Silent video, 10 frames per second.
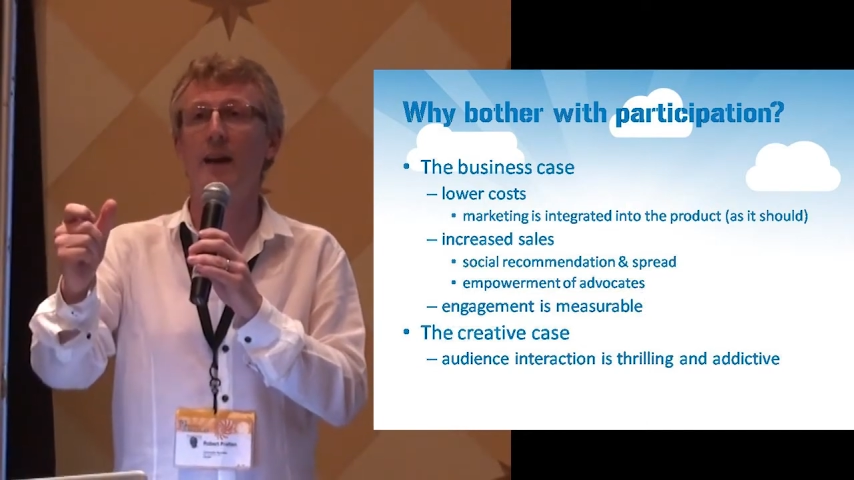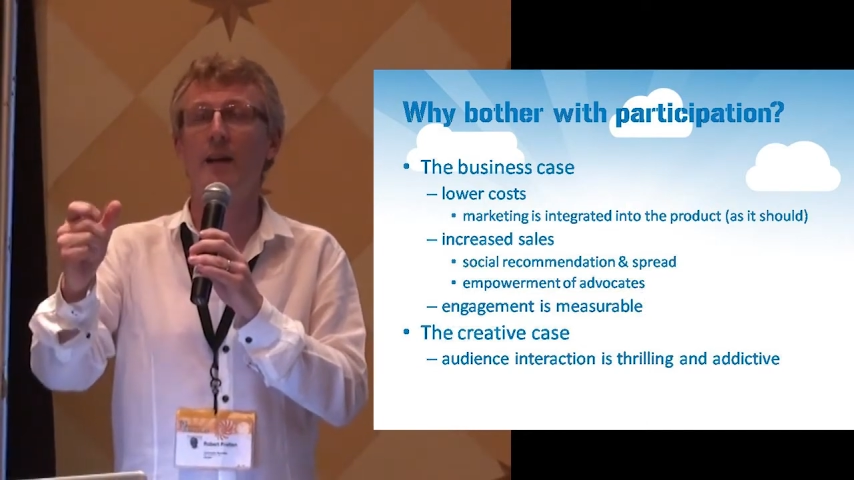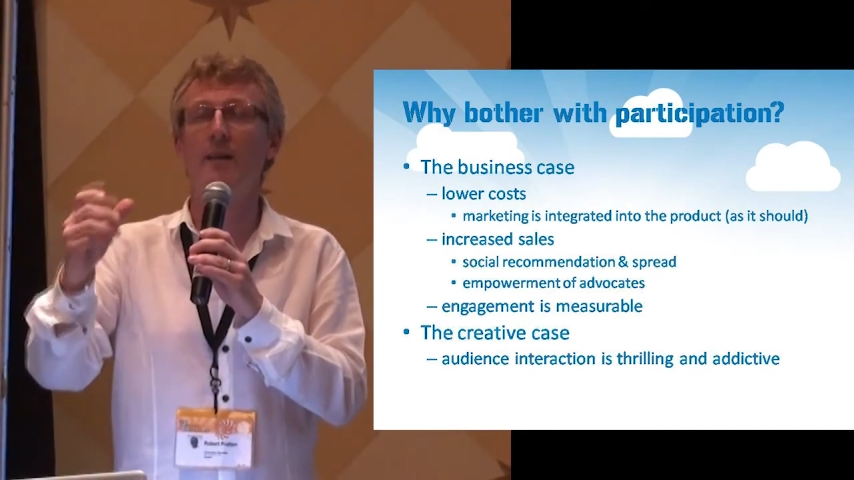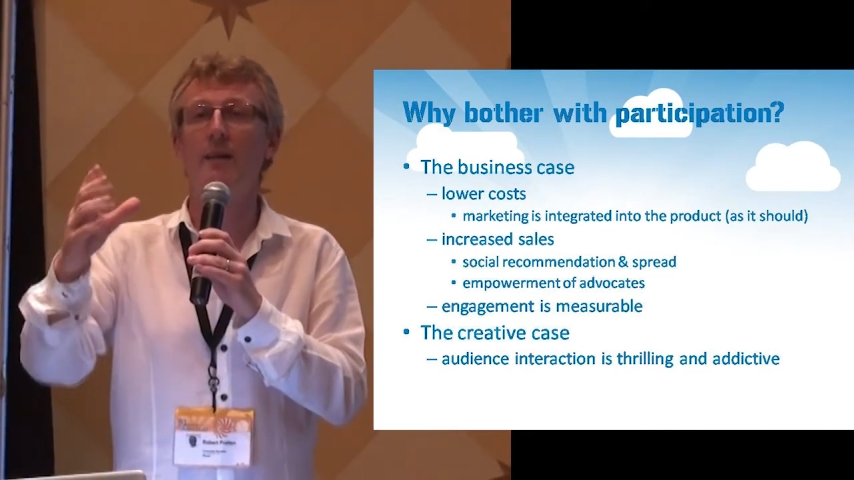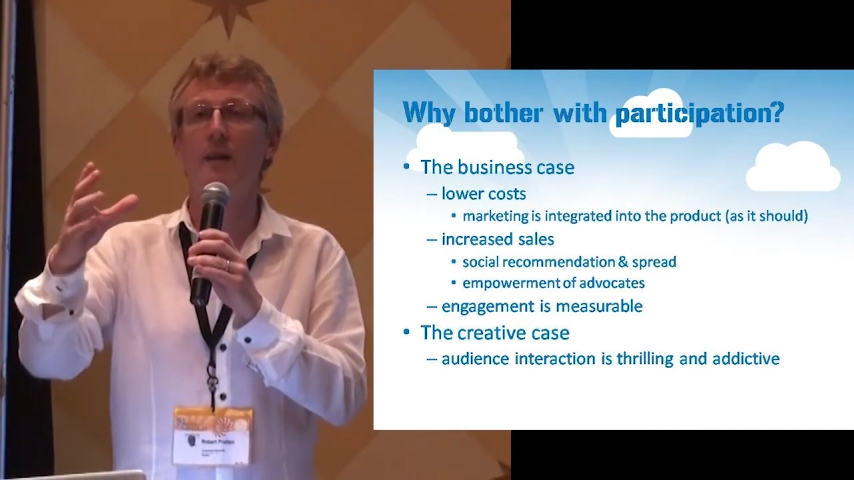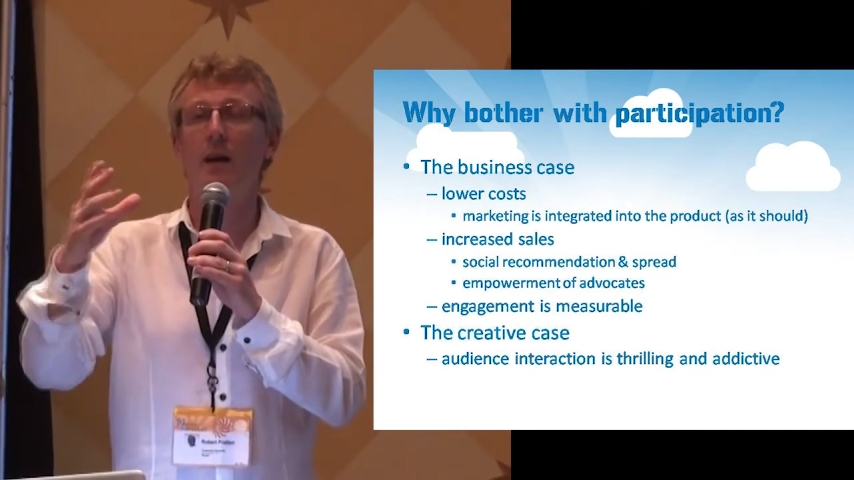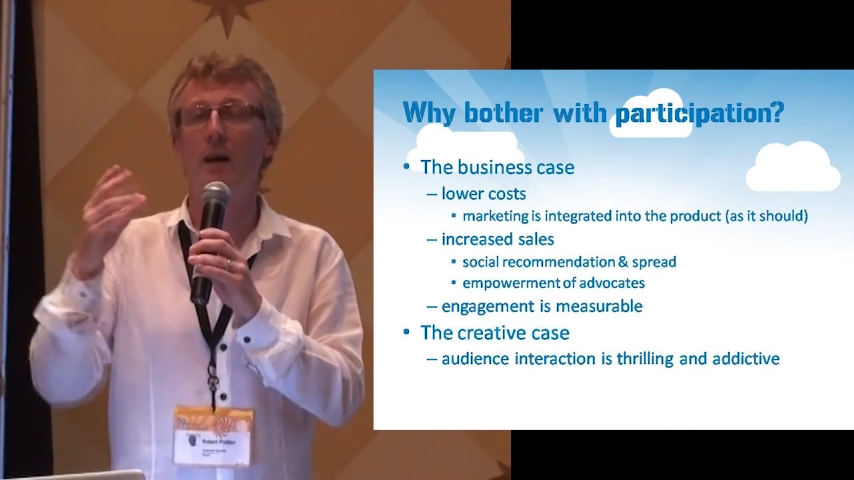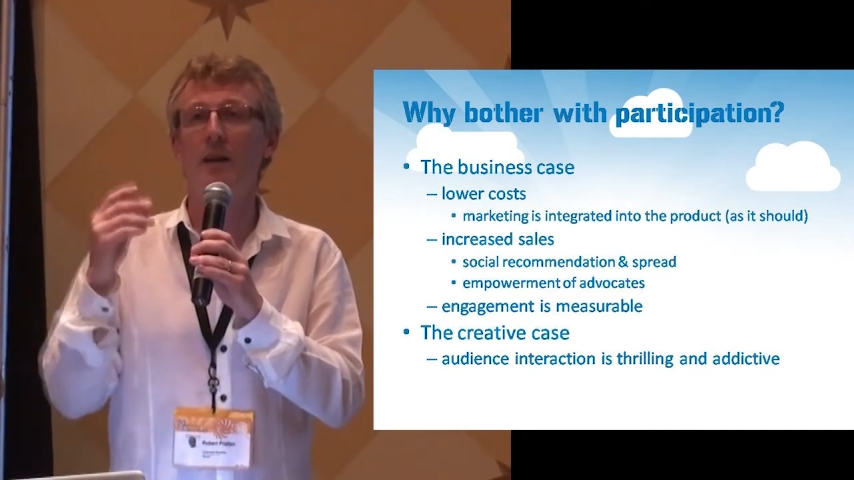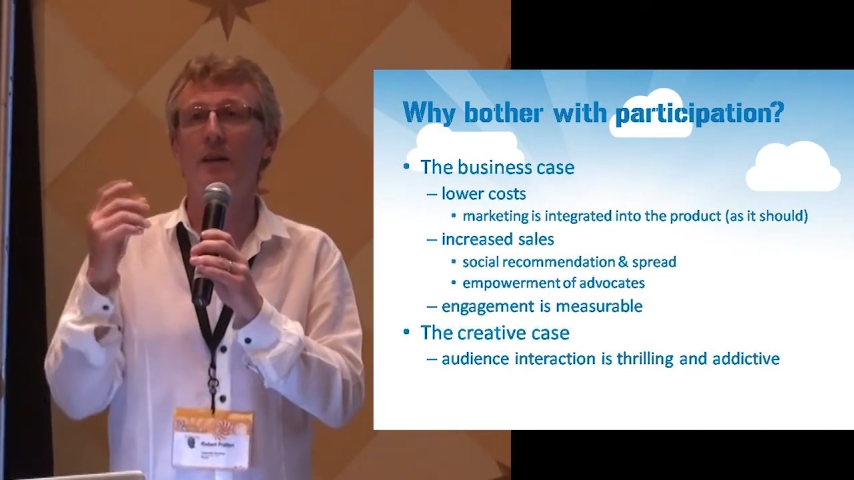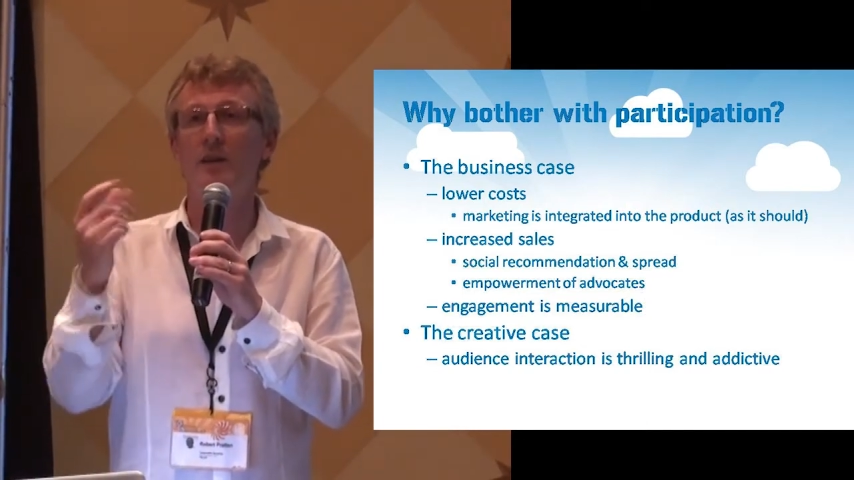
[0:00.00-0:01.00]

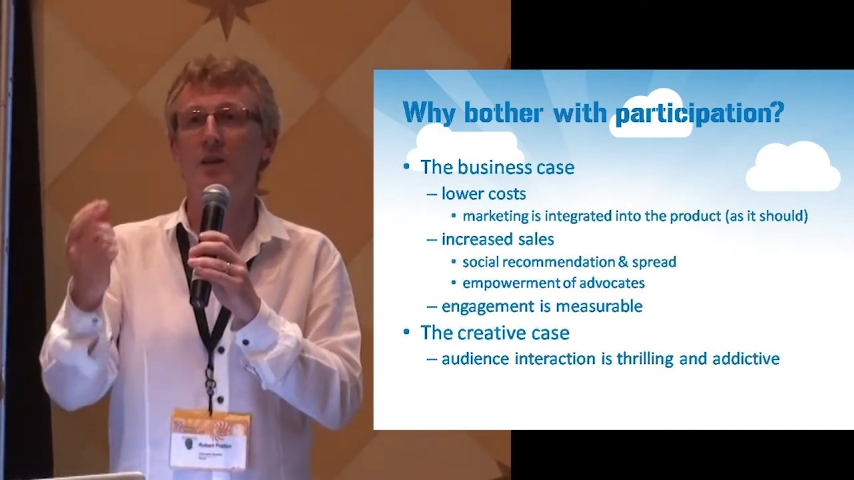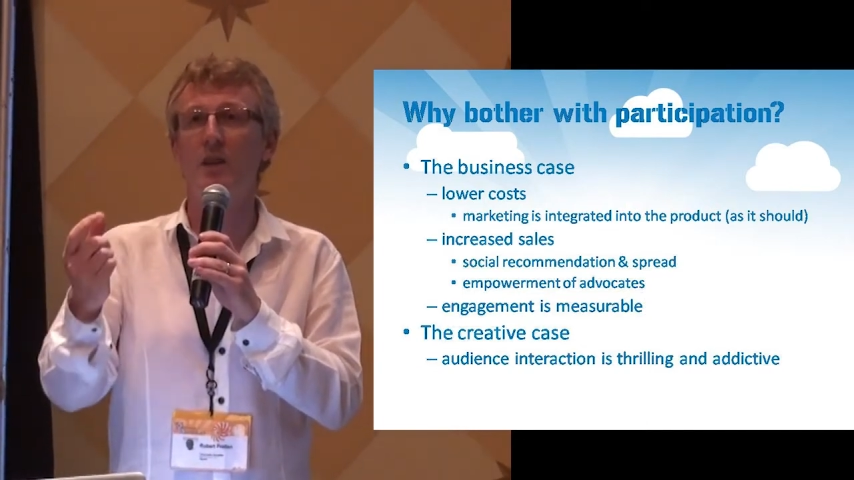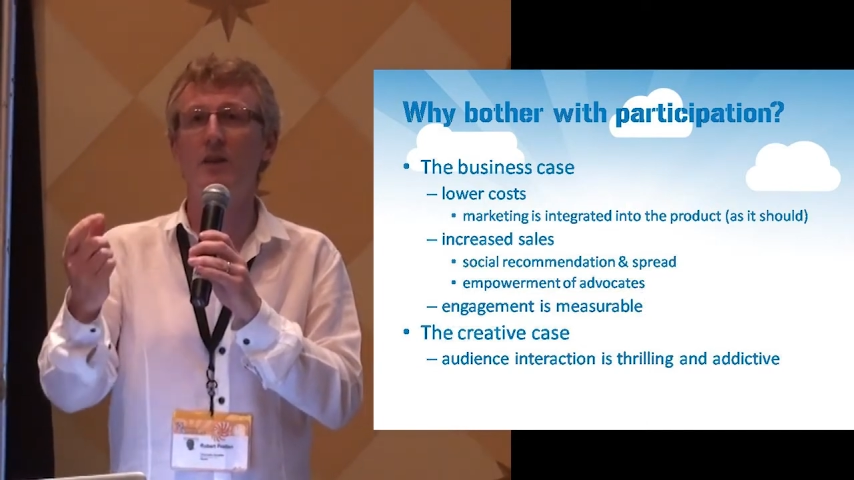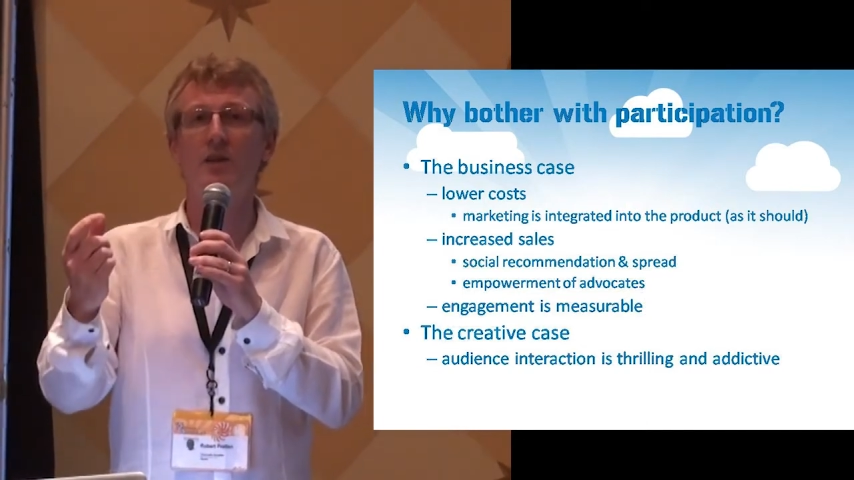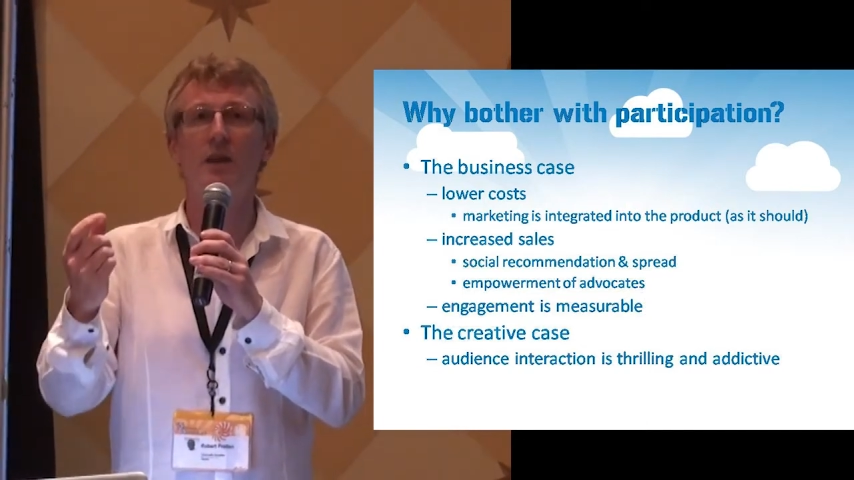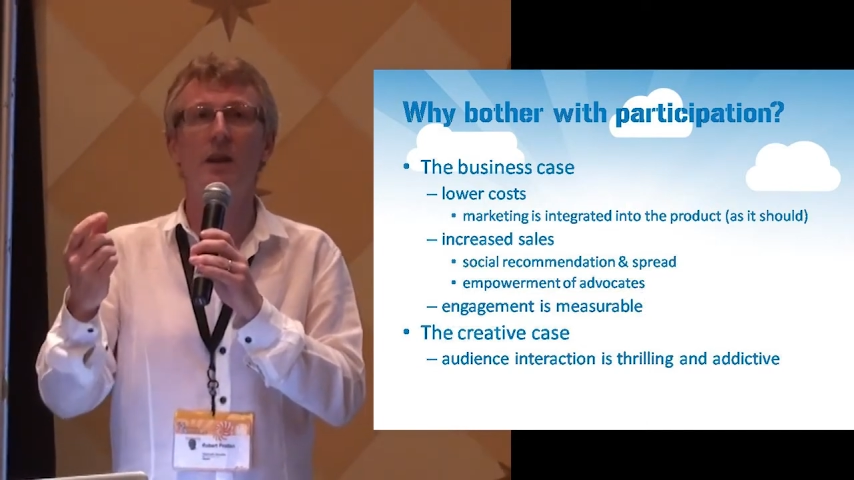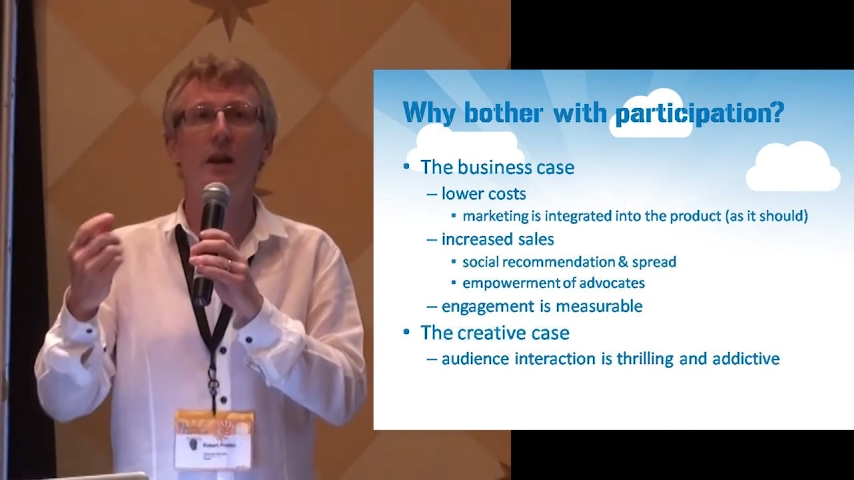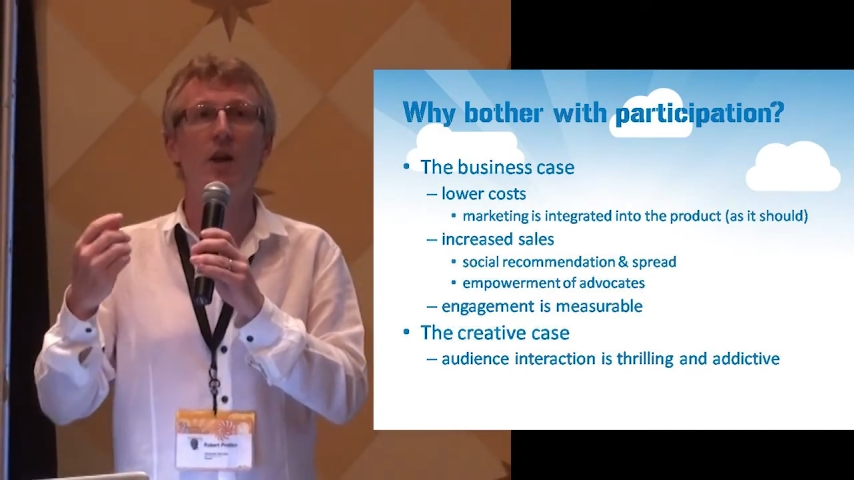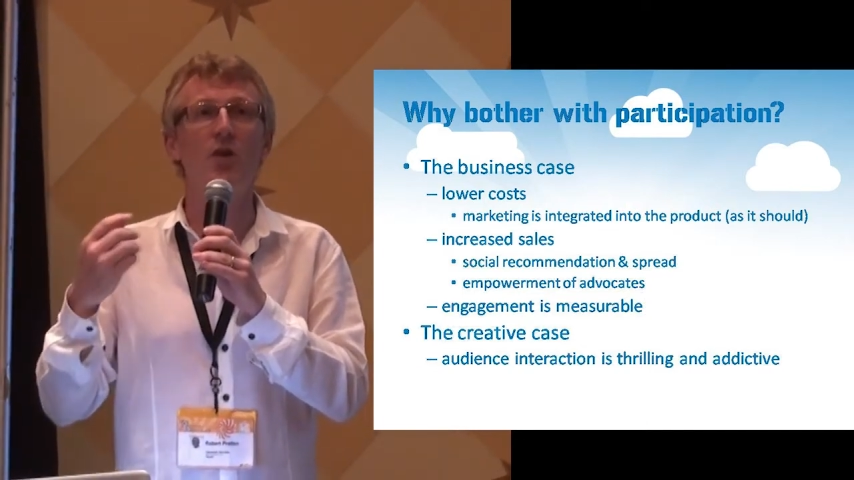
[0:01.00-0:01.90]
that distance,